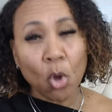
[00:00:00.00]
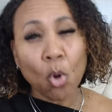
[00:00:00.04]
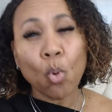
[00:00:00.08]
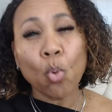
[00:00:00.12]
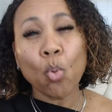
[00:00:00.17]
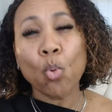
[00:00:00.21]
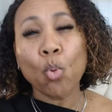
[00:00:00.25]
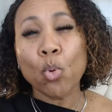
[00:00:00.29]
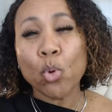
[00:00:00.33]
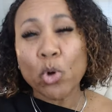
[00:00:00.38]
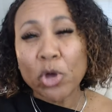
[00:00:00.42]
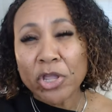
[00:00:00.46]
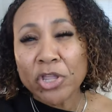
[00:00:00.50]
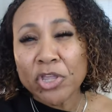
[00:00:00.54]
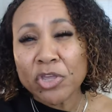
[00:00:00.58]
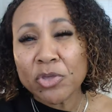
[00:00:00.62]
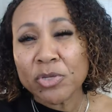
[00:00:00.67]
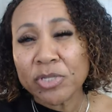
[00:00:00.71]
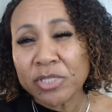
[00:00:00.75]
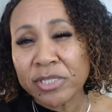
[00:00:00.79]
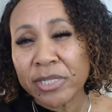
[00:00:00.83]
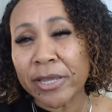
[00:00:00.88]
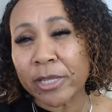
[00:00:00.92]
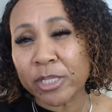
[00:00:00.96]
wouldn't
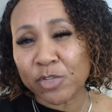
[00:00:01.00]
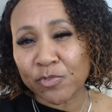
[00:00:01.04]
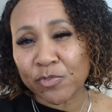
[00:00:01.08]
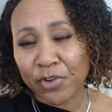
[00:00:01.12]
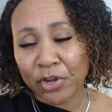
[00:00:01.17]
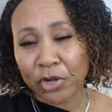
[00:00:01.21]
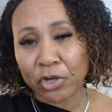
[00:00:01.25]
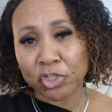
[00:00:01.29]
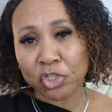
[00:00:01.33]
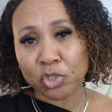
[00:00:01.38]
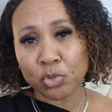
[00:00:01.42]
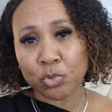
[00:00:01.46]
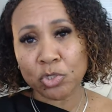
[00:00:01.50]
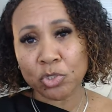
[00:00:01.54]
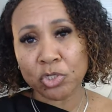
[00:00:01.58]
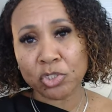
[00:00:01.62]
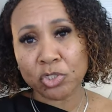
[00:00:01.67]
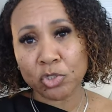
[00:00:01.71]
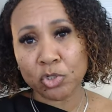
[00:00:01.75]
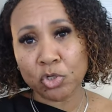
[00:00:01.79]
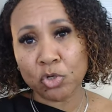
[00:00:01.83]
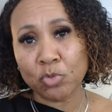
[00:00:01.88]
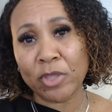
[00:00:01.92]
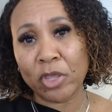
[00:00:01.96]
you say it's fair to
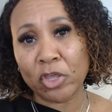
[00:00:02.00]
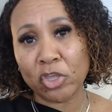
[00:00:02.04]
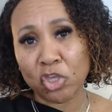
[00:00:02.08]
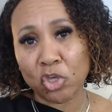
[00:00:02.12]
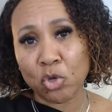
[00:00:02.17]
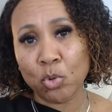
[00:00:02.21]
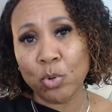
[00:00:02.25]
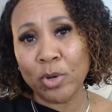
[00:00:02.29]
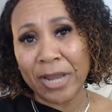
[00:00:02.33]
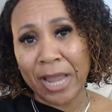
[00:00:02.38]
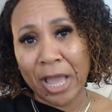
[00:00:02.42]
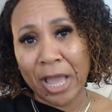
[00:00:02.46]
assume that you would